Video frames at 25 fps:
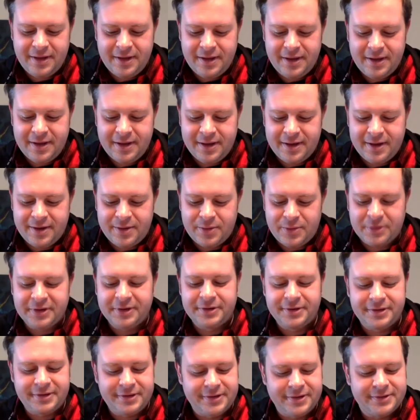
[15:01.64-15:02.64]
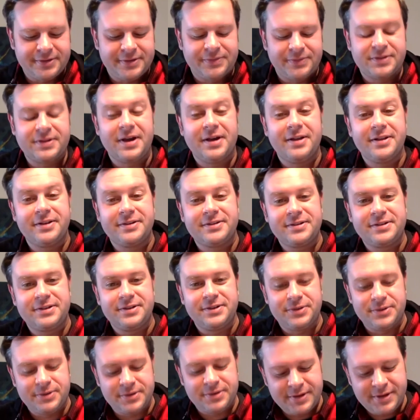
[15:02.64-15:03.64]
100 Years of
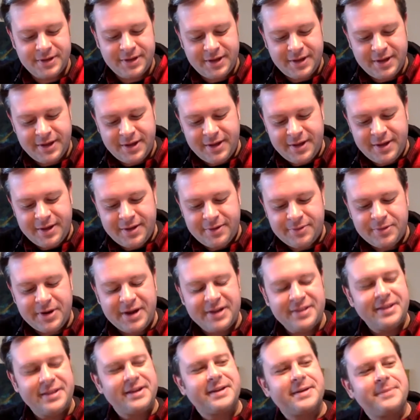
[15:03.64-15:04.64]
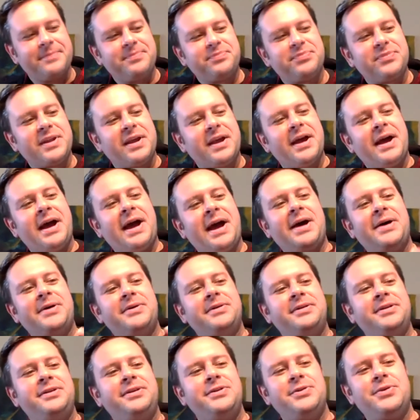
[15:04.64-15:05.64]
Solitude, right? Like, how
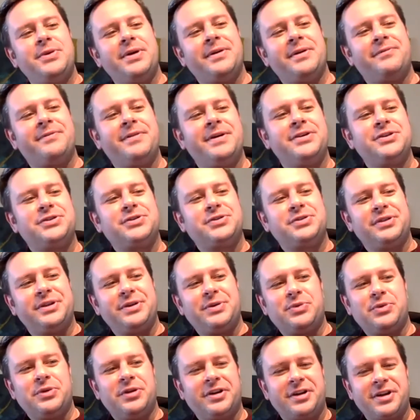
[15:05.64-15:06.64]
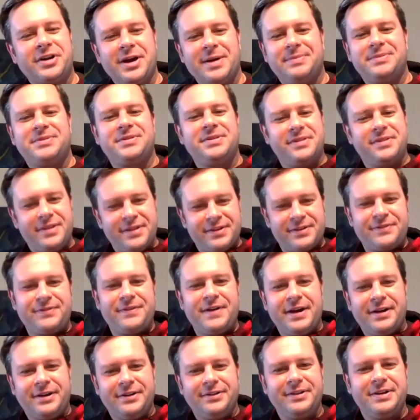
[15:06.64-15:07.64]
do you eventually work up to this
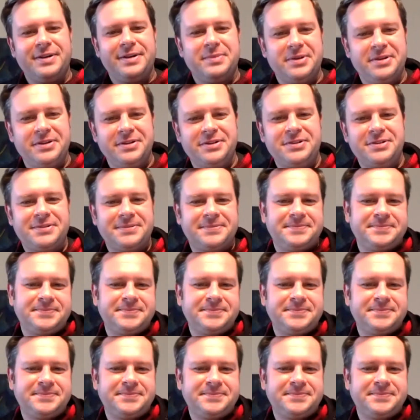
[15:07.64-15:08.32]
final image?